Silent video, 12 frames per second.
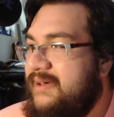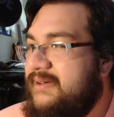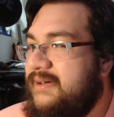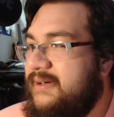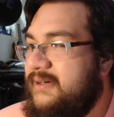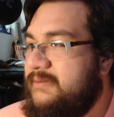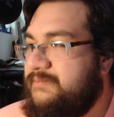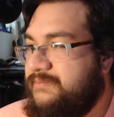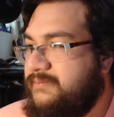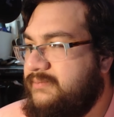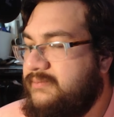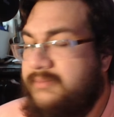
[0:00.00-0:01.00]

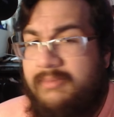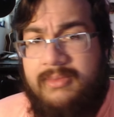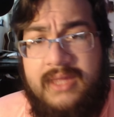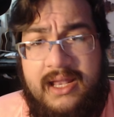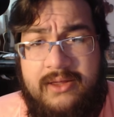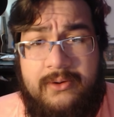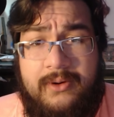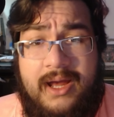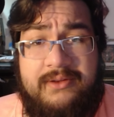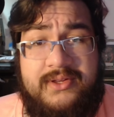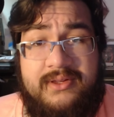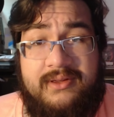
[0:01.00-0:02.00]
Anywho,
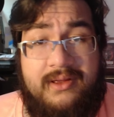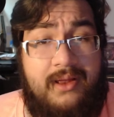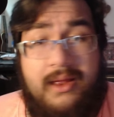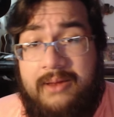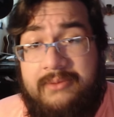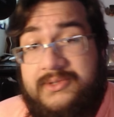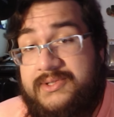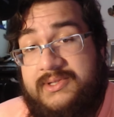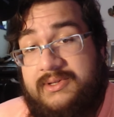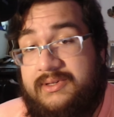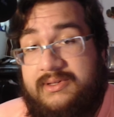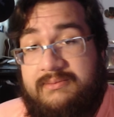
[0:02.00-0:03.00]
I just
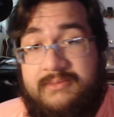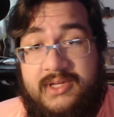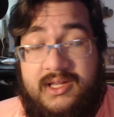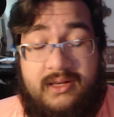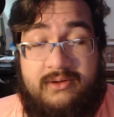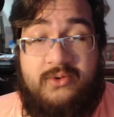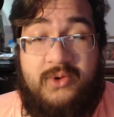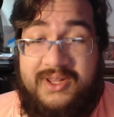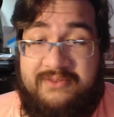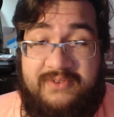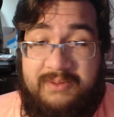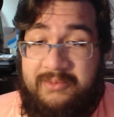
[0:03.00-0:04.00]
did a quick
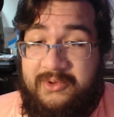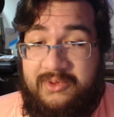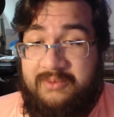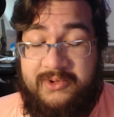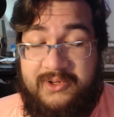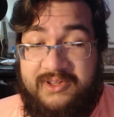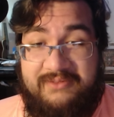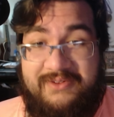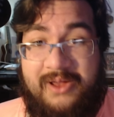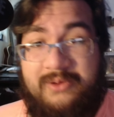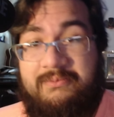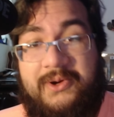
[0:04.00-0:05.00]
flip through the book and
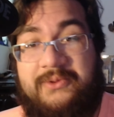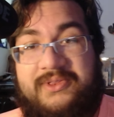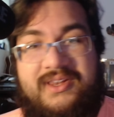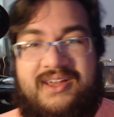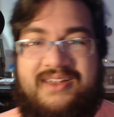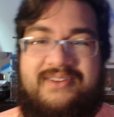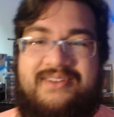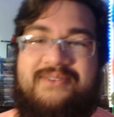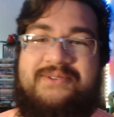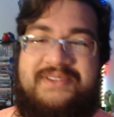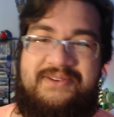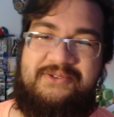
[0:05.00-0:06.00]
found a bone that I
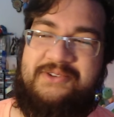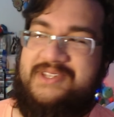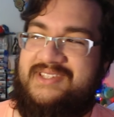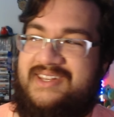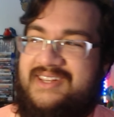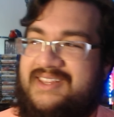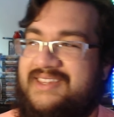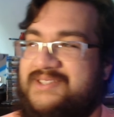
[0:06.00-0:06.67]
was interested in.